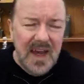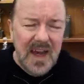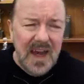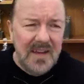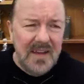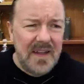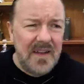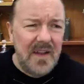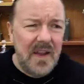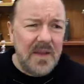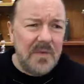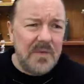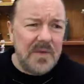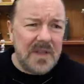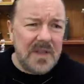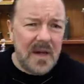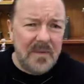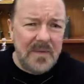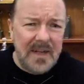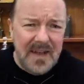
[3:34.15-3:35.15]
And then nothing was
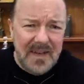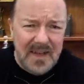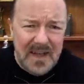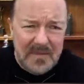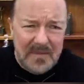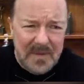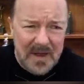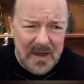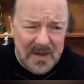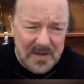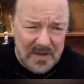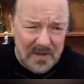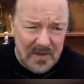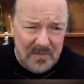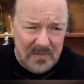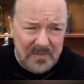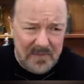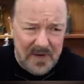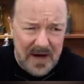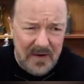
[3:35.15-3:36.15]
coming, and then a bit of sort
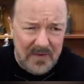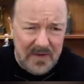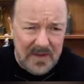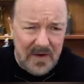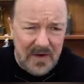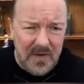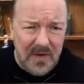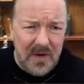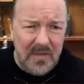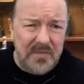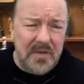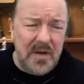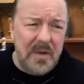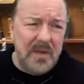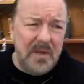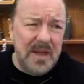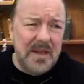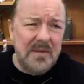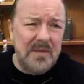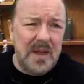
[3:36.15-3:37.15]
of brown stuff. I thought, fuck
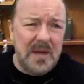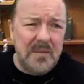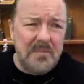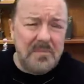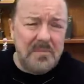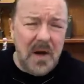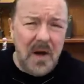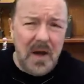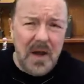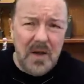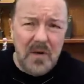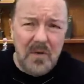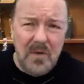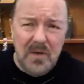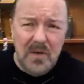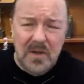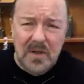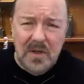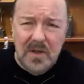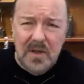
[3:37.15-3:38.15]
me, is that bile?
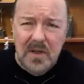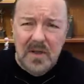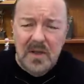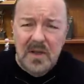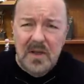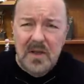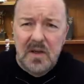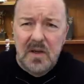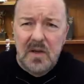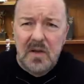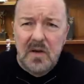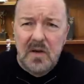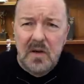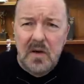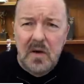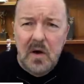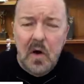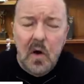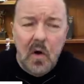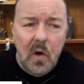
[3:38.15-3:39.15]

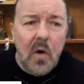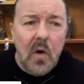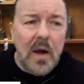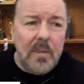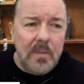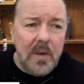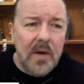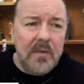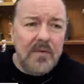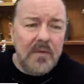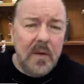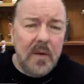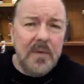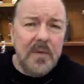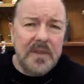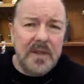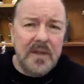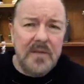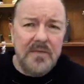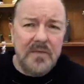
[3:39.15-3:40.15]
Or am I
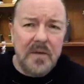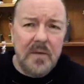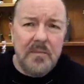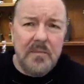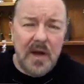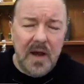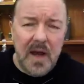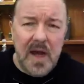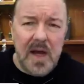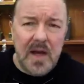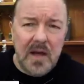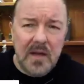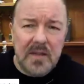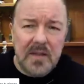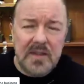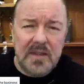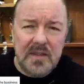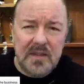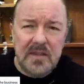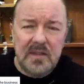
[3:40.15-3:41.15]
vomiting from my
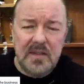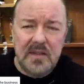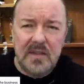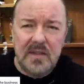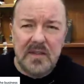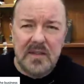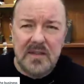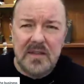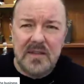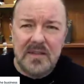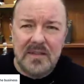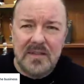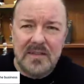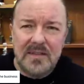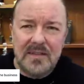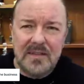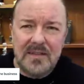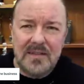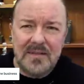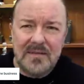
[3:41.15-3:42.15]
arse?
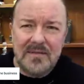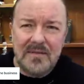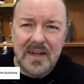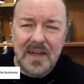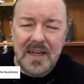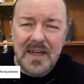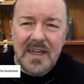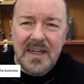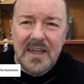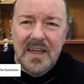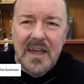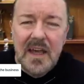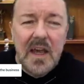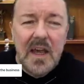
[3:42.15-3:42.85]
Right?